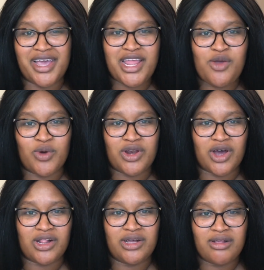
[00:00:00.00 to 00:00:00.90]
$81,
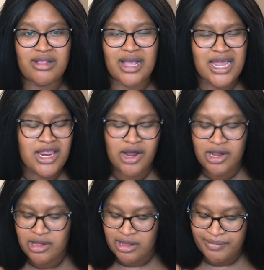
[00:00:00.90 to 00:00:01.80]

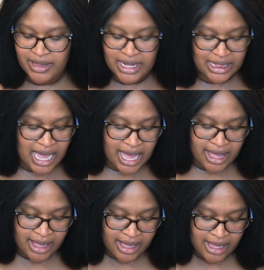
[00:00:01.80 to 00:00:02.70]
$80, something like
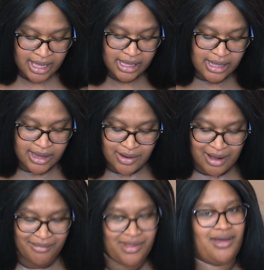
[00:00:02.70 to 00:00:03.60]
that. So
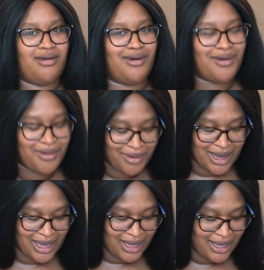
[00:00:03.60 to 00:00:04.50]
I'm like, oh,
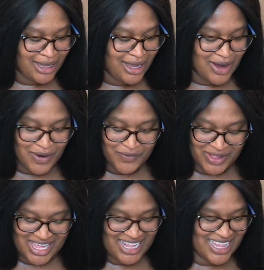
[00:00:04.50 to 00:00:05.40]
okay,
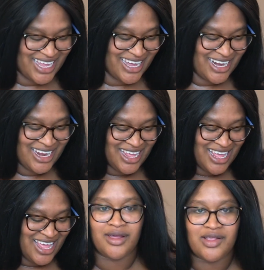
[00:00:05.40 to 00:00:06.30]
hopefully it's good.
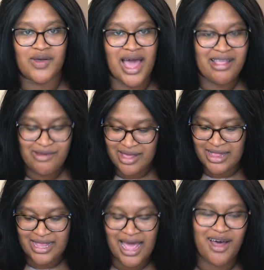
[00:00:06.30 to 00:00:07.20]
So as you can
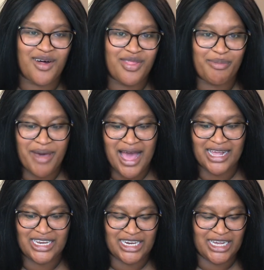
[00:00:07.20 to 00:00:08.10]
tell, the
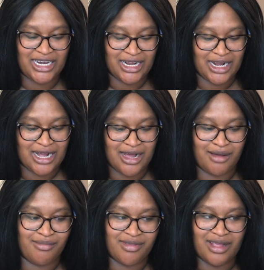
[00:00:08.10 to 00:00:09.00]
packaging
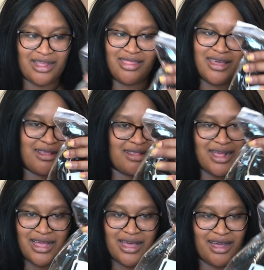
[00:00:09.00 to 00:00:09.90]
comes like this,
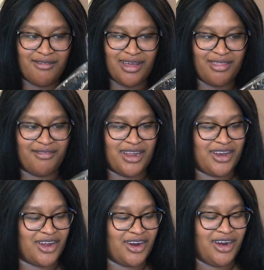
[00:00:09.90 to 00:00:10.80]
like every other
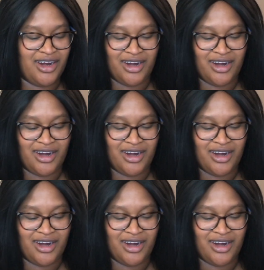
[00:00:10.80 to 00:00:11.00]
vendor.